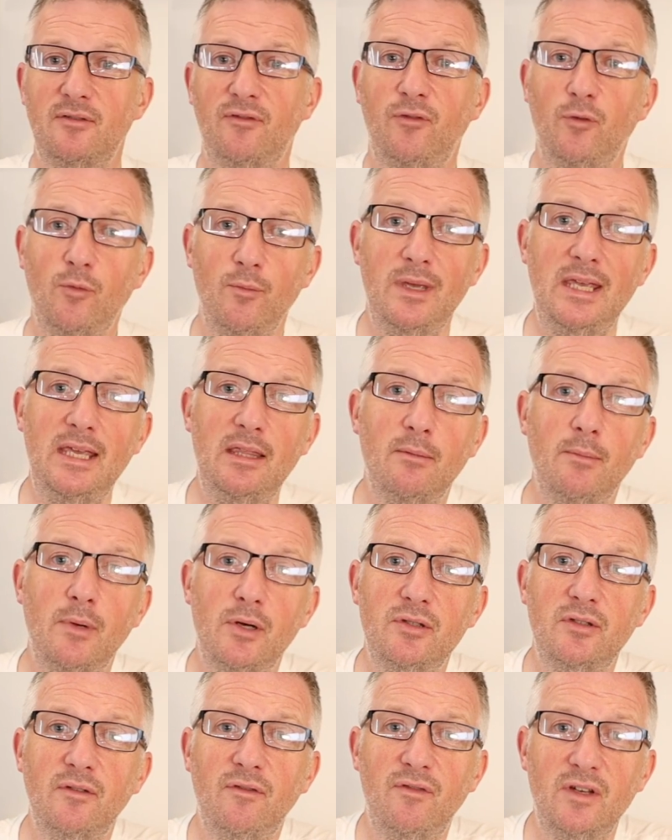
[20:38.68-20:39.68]
for me, the
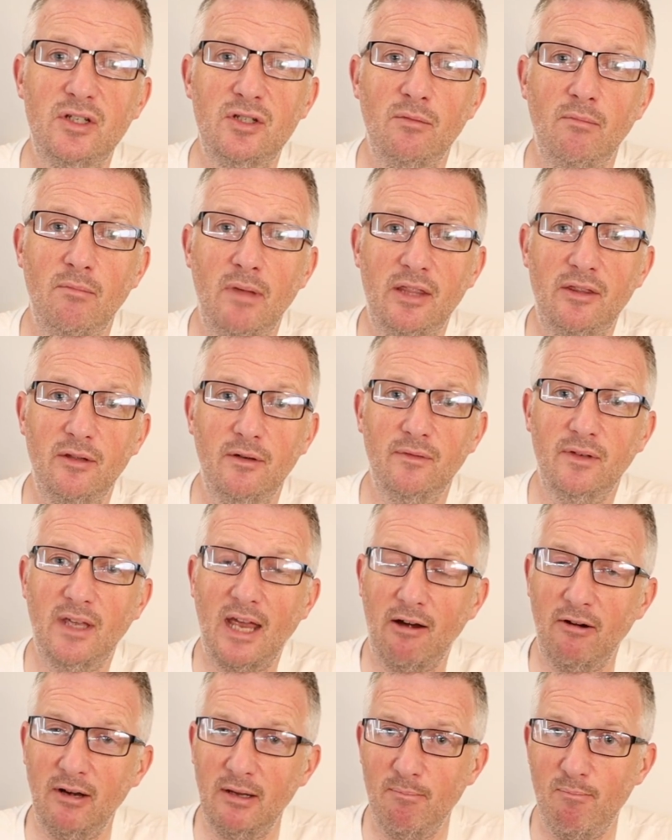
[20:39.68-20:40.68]
most efficient method of
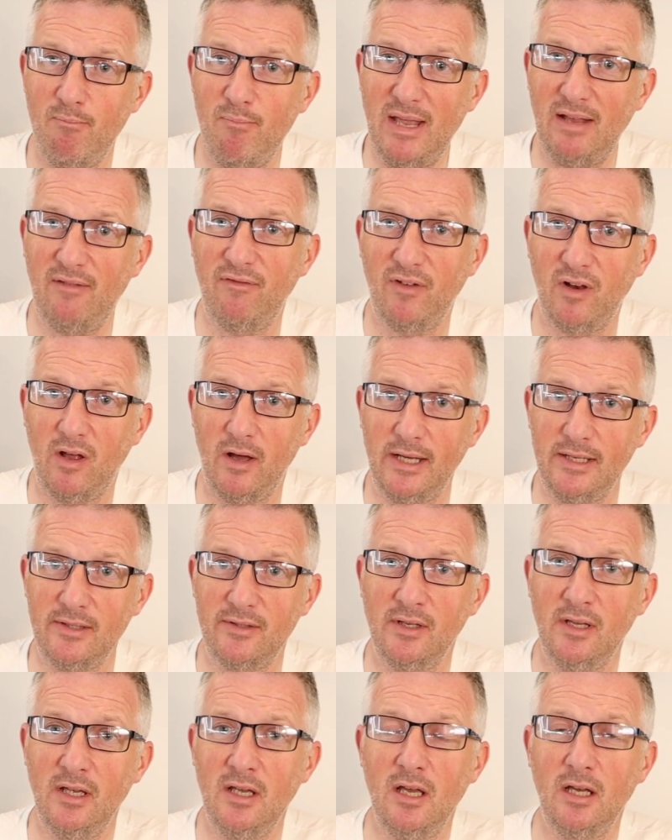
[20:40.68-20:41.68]
carrying big
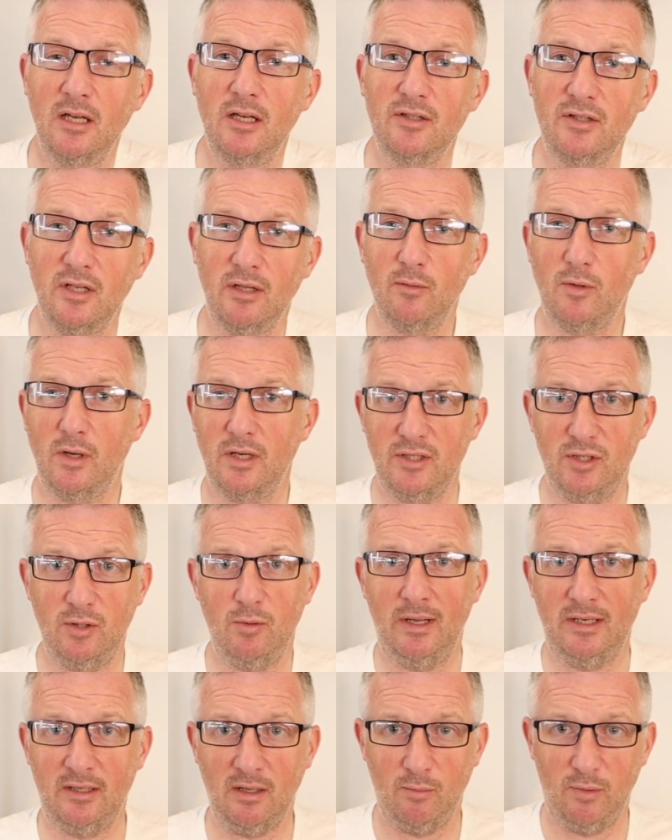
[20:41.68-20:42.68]
flies, because otherwise
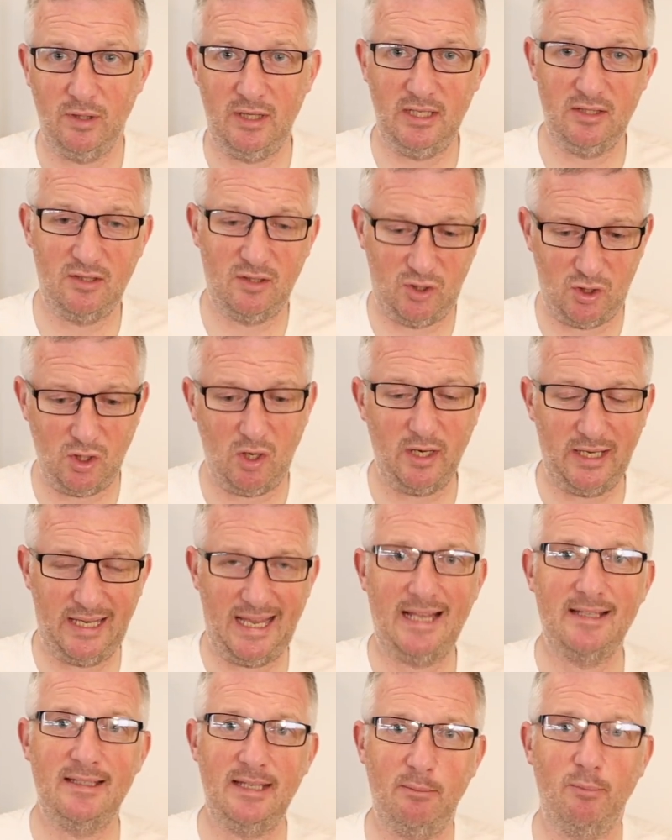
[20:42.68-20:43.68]
you end up with these
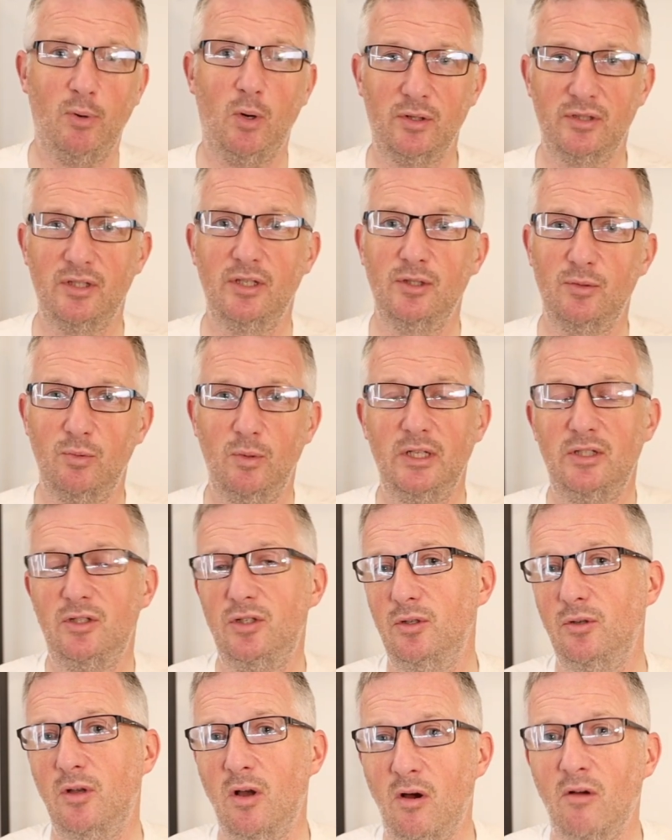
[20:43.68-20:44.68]
gigantic boxes
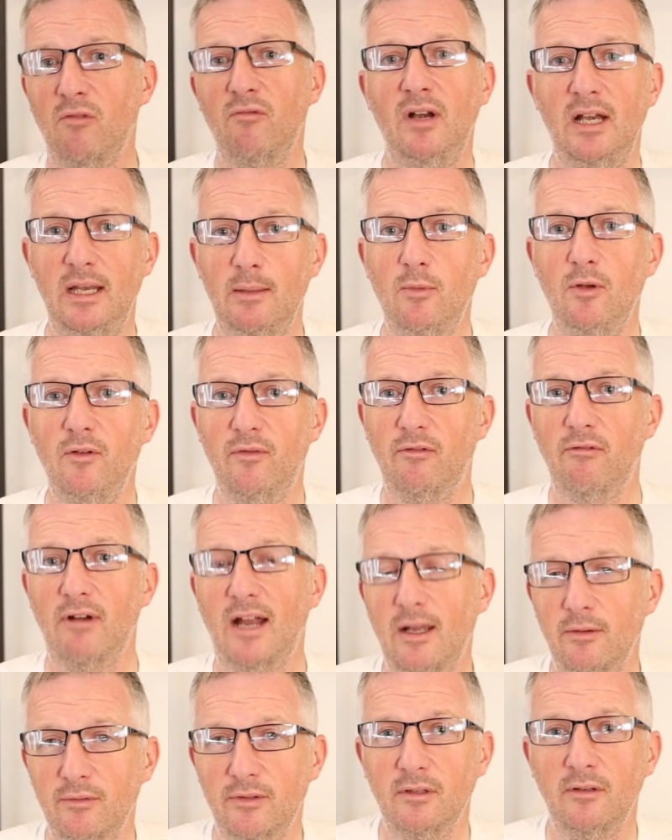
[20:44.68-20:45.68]
which you can't really move
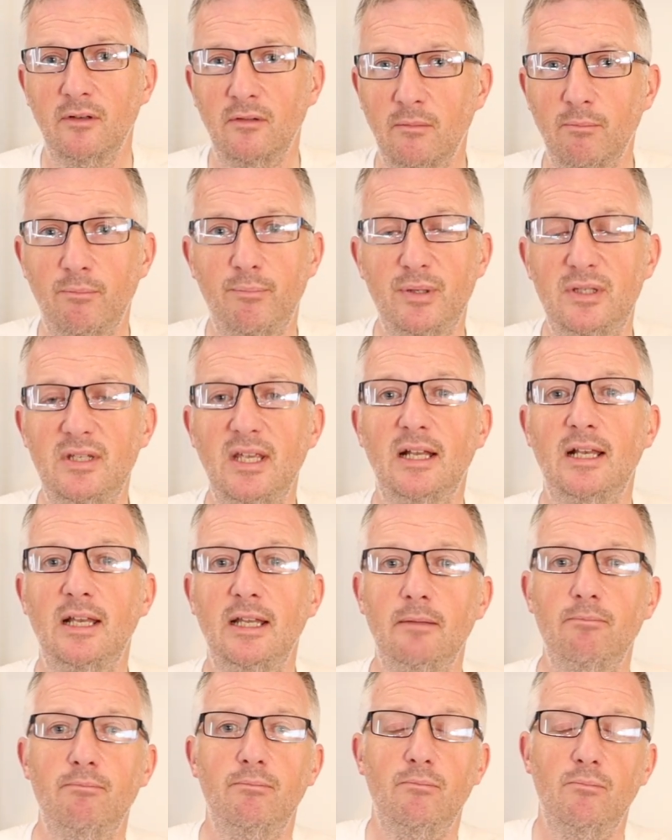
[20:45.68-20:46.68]
around, and
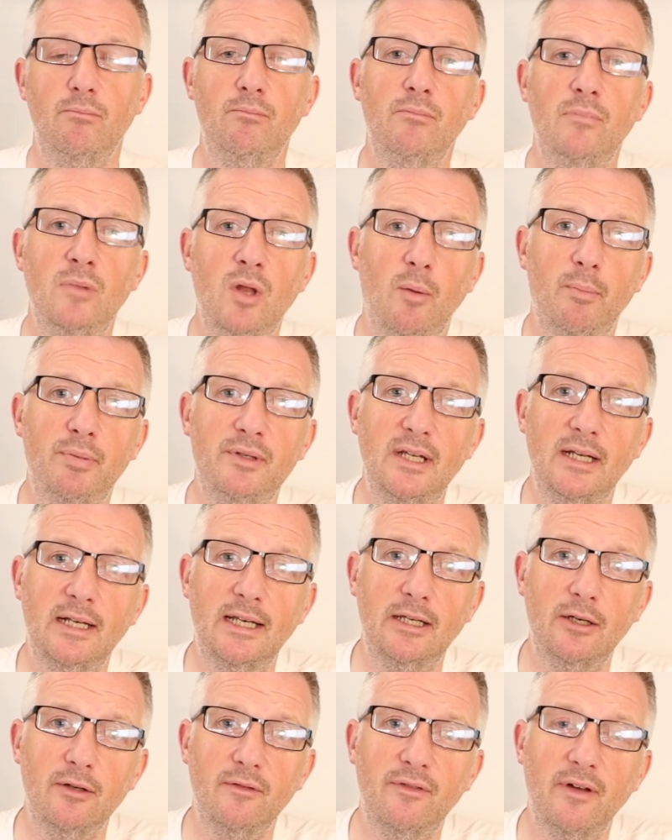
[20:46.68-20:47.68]
not
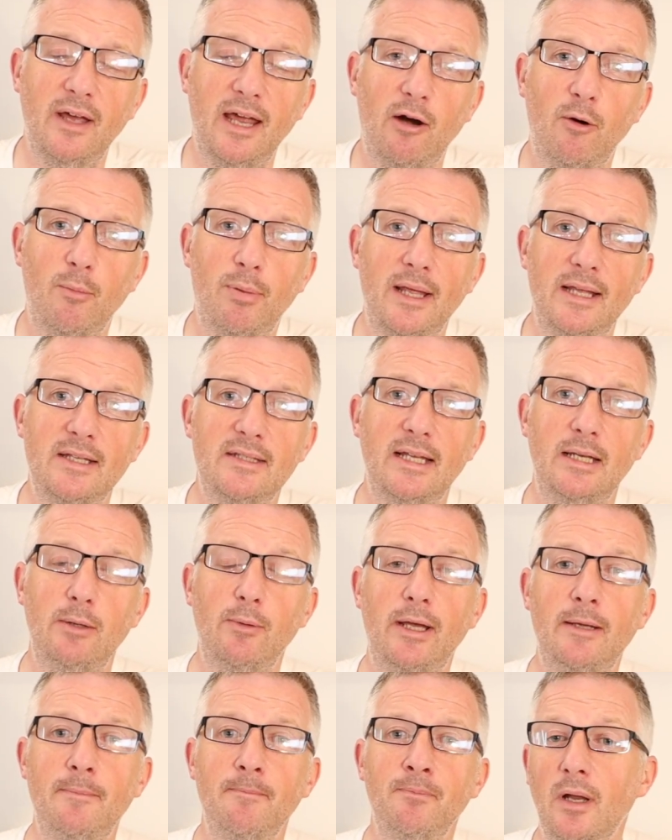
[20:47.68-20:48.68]
particularly good for aeroplanes
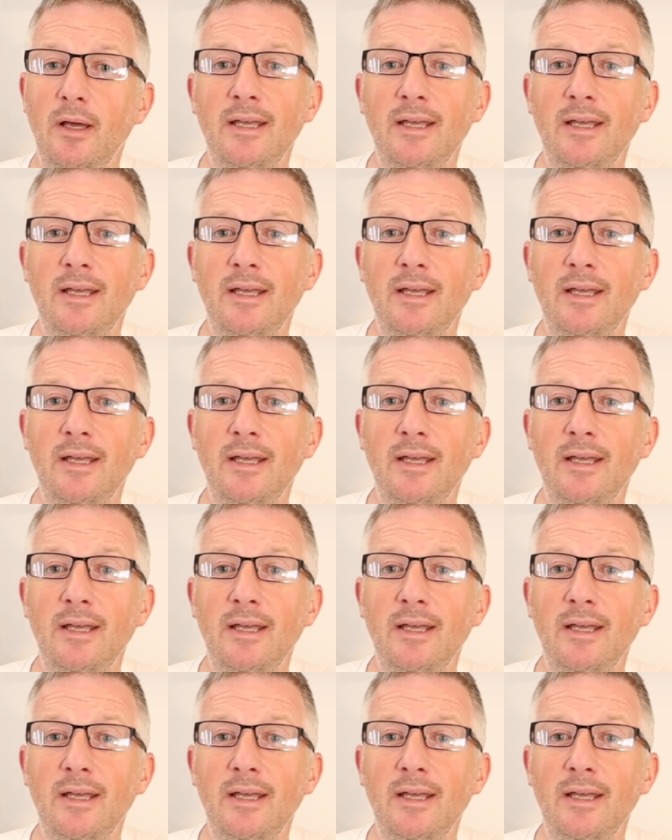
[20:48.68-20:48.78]
anyway.